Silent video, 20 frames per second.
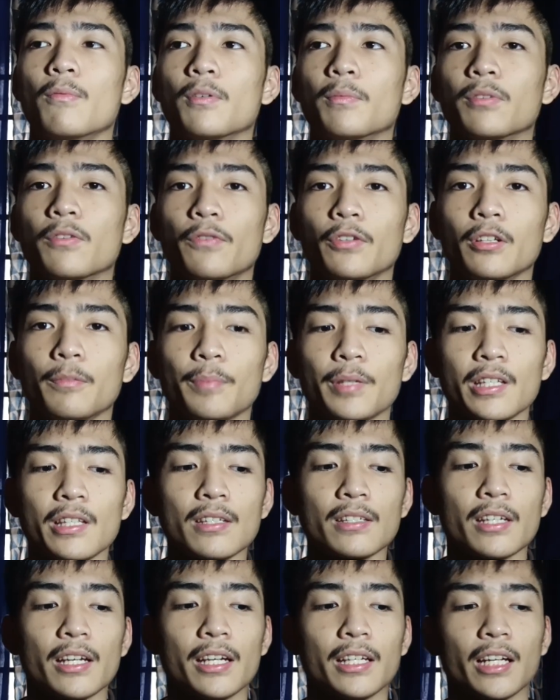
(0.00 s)
from the
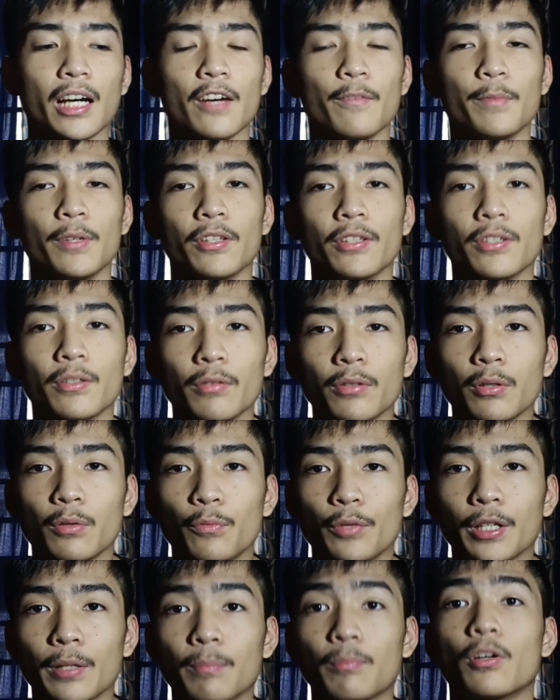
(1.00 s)
Philippines and I've been
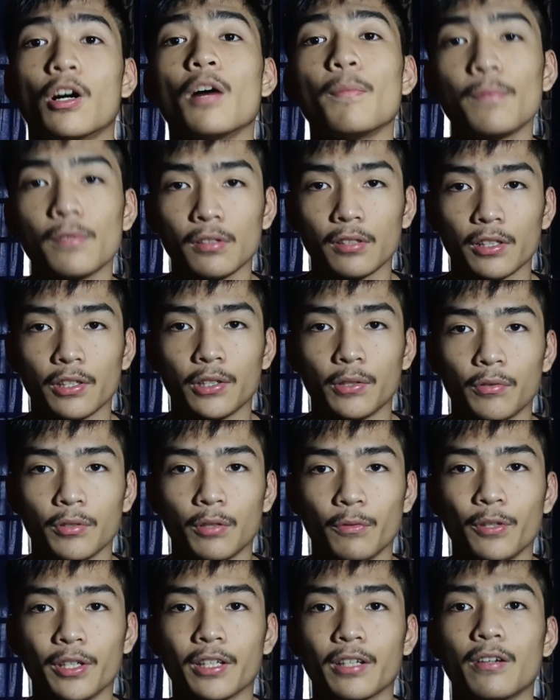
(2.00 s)
properly
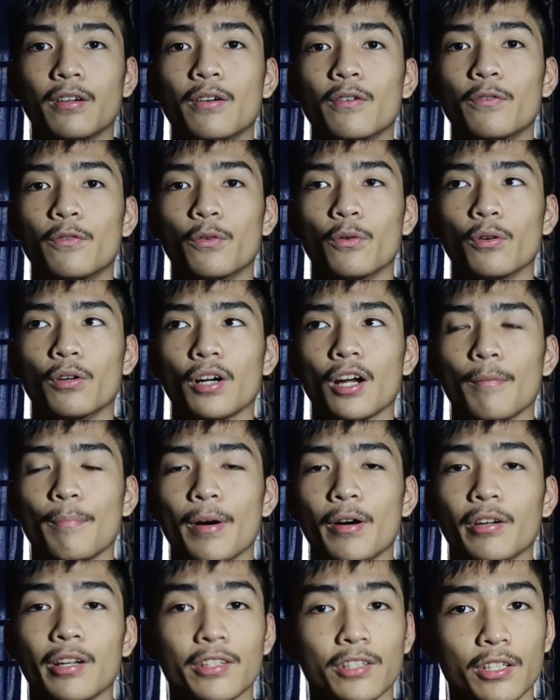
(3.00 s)
yo-yoing for
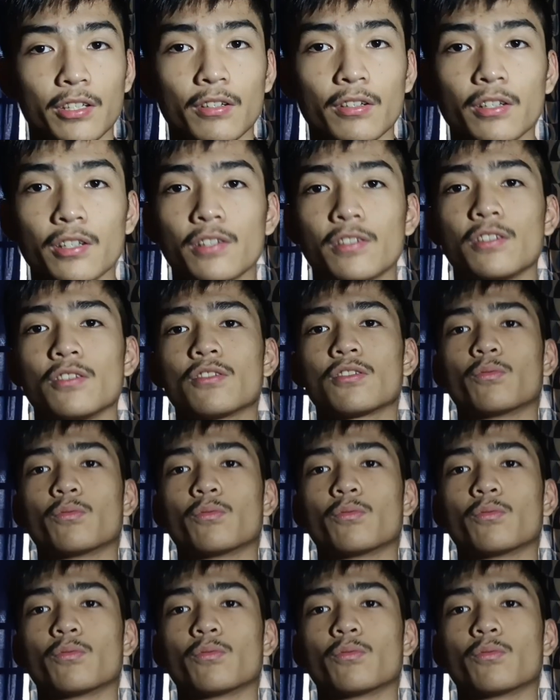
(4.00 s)
about a year, since